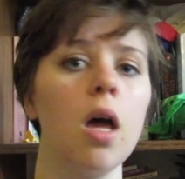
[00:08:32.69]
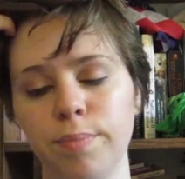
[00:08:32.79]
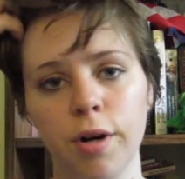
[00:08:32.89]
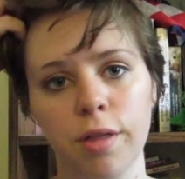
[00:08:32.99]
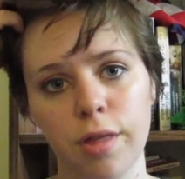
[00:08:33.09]

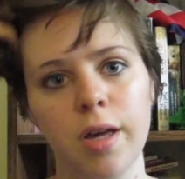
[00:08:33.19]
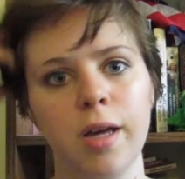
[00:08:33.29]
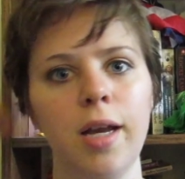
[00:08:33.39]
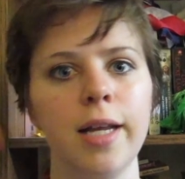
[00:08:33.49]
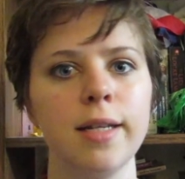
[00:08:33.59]
Bertha
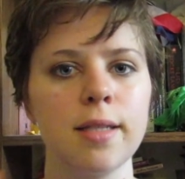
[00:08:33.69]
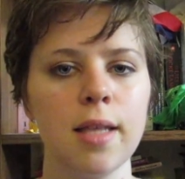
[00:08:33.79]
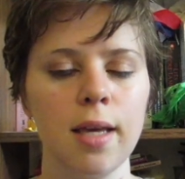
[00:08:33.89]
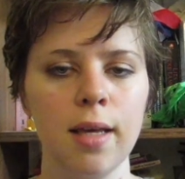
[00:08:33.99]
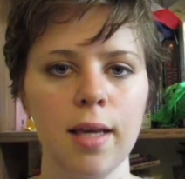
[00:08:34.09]
is the
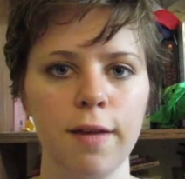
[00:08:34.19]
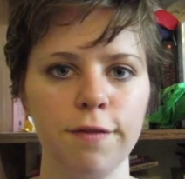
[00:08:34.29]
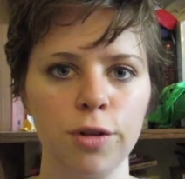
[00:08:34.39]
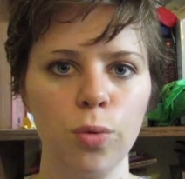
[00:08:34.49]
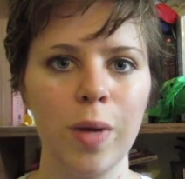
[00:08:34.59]

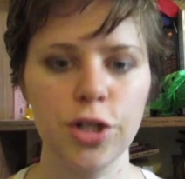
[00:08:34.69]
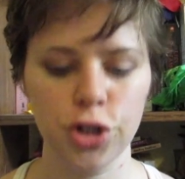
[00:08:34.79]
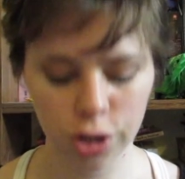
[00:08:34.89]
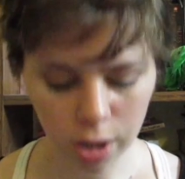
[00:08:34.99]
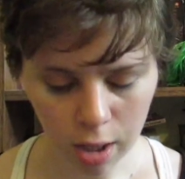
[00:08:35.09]
evil
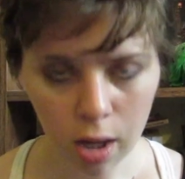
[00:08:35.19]
witch.